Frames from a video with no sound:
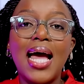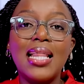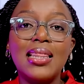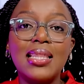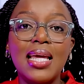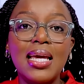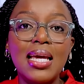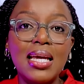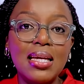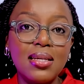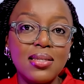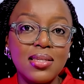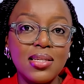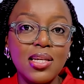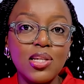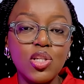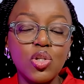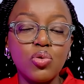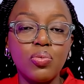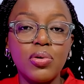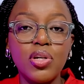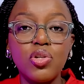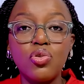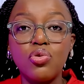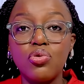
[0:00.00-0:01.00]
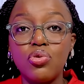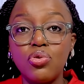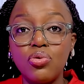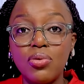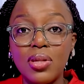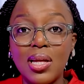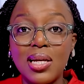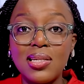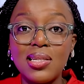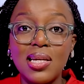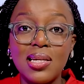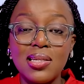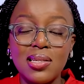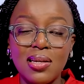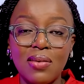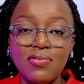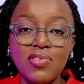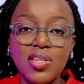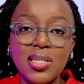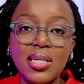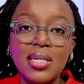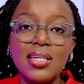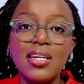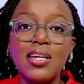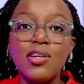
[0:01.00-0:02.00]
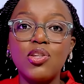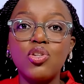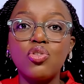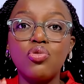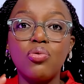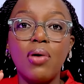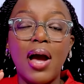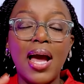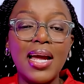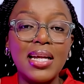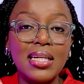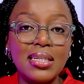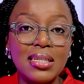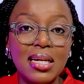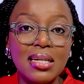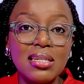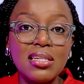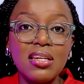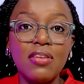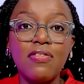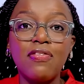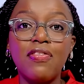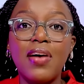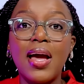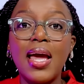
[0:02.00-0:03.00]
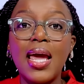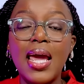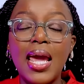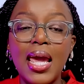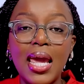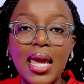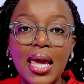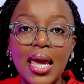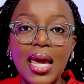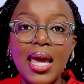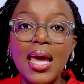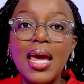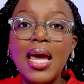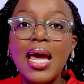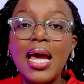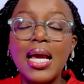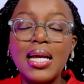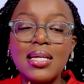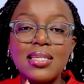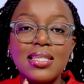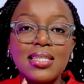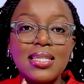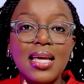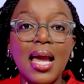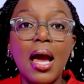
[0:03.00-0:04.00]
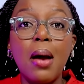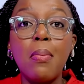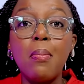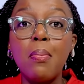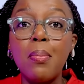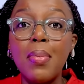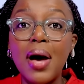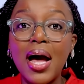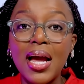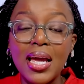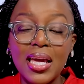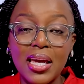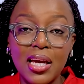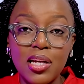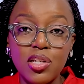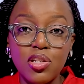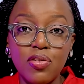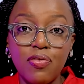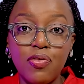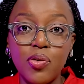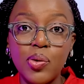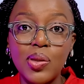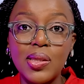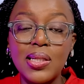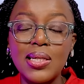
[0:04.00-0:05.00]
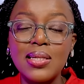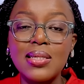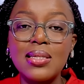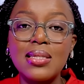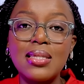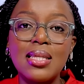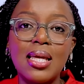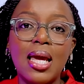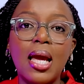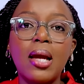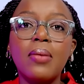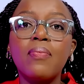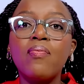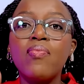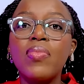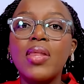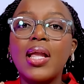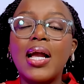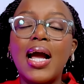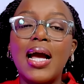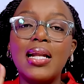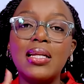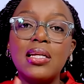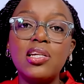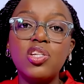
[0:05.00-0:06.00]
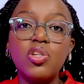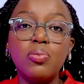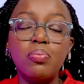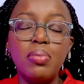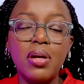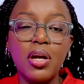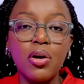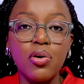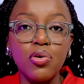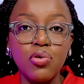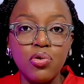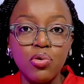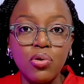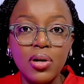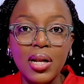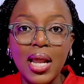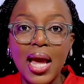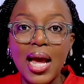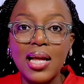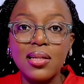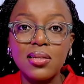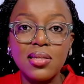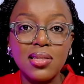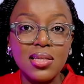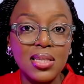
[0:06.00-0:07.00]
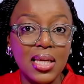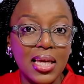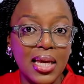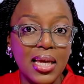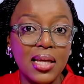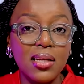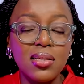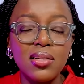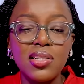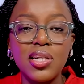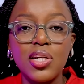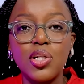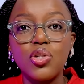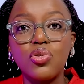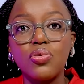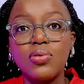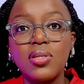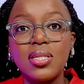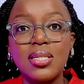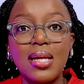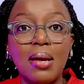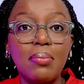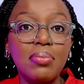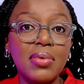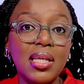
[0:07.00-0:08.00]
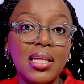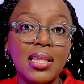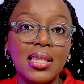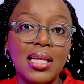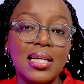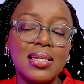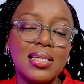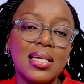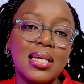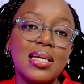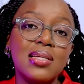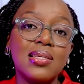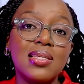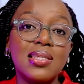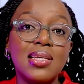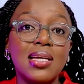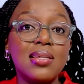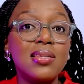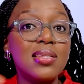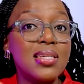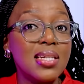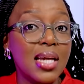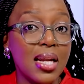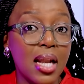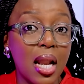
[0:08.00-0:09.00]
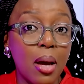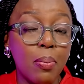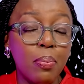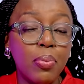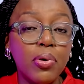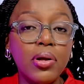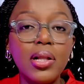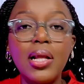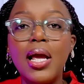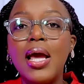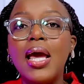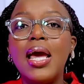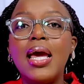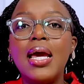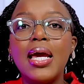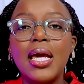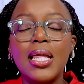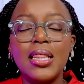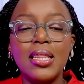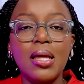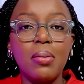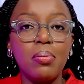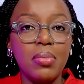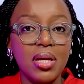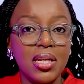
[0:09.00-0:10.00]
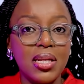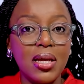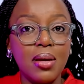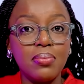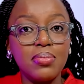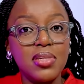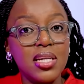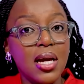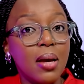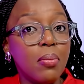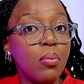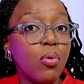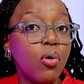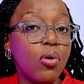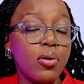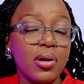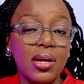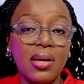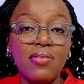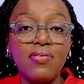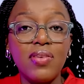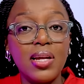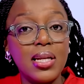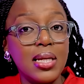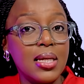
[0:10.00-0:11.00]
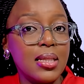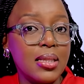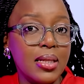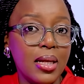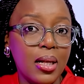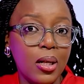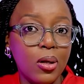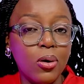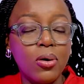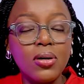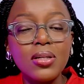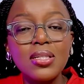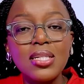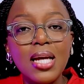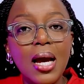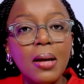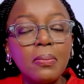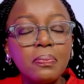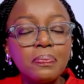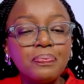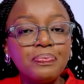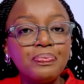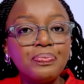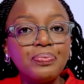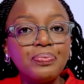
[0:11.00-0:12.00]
And the easiest way to do that, as I've said, is to identify A, is there a market for this thing? Can it be grown and scaled into something that is sustainable in the medium term or even in the long term?